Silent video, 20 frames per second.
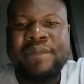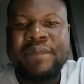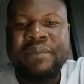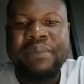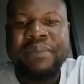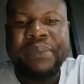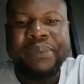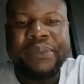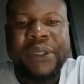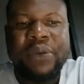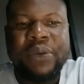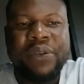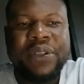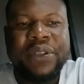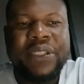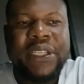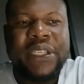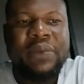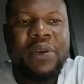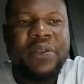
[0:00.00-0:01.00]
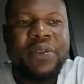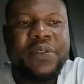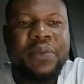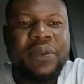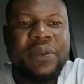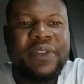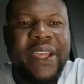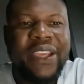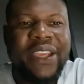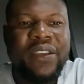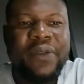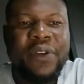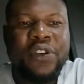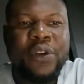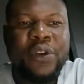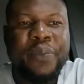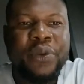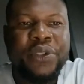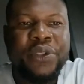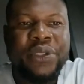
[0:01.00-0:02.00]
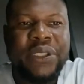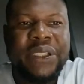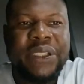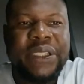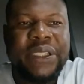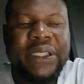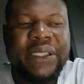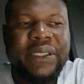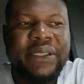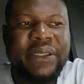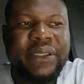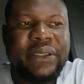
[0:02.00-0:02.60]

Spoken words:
I want to say once more, thank you for the opportunity.